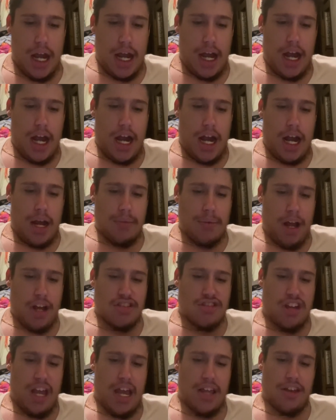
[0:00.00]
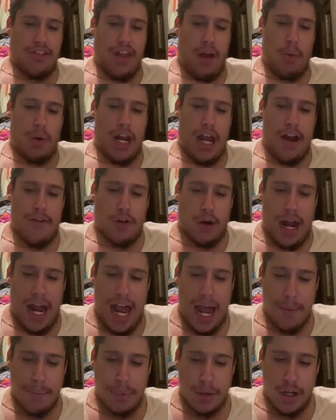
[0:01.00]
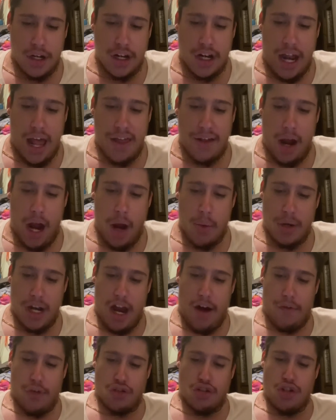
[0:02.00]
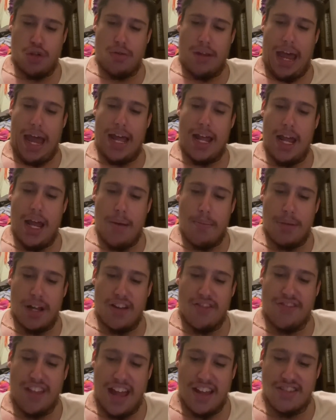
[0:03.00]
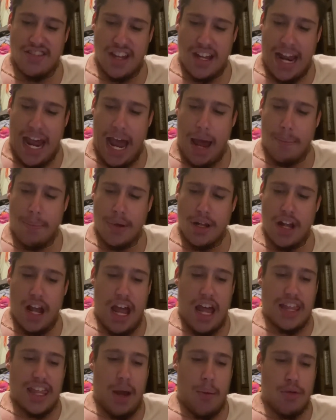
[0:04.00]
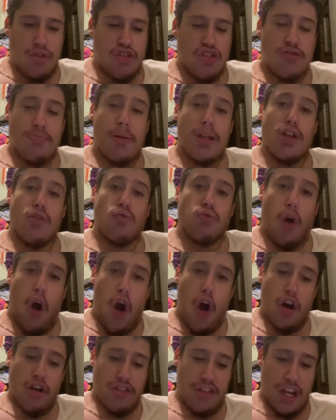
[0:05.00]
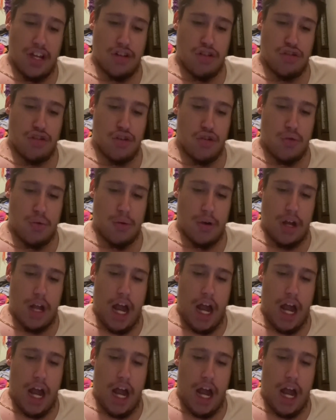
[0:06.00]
I'm not saying that that would ever happen, and I would ever do that, but if that did happen, that would just be the wrong thing to do.